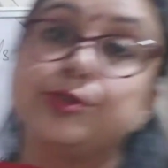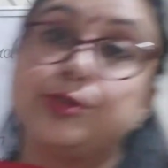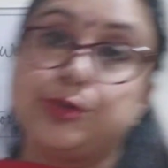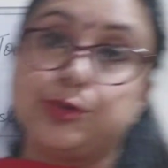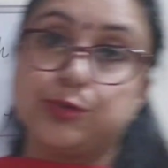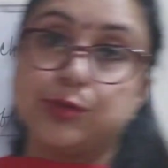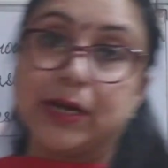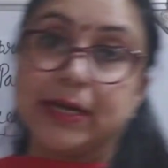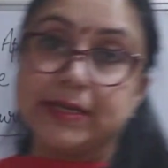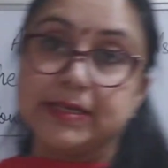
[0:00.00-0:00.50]

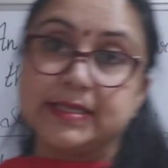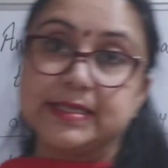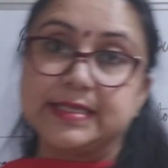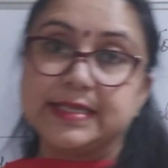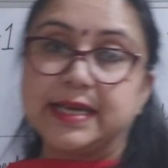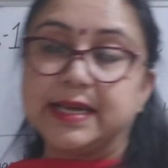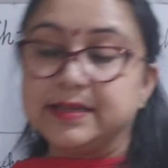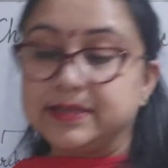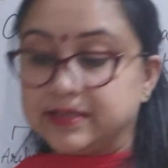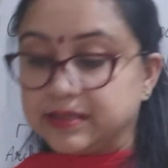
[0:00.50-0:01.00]
to
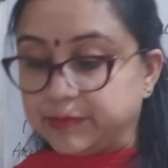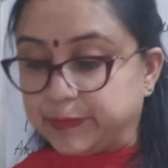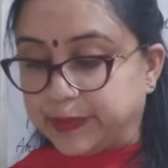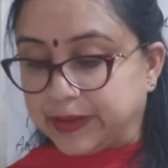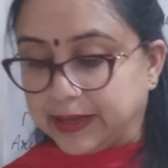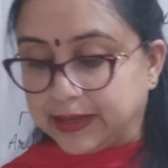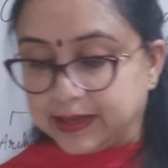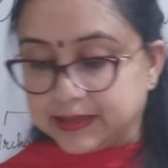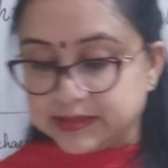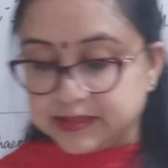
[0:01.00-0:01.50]
understand the
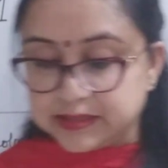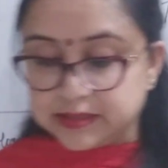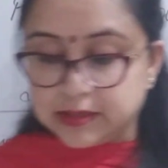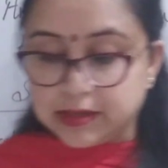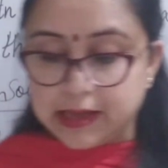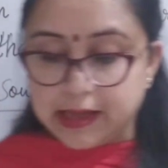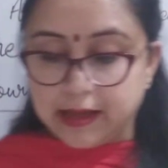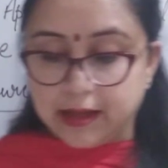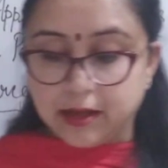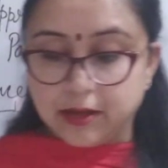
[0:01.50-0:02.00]
past.
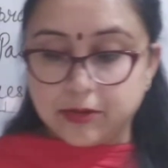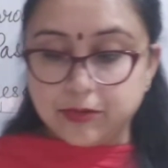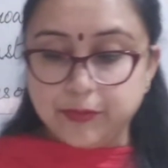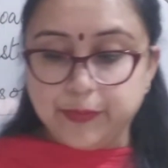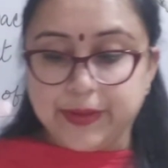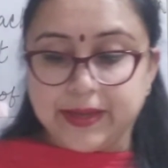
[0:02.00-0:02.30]
How?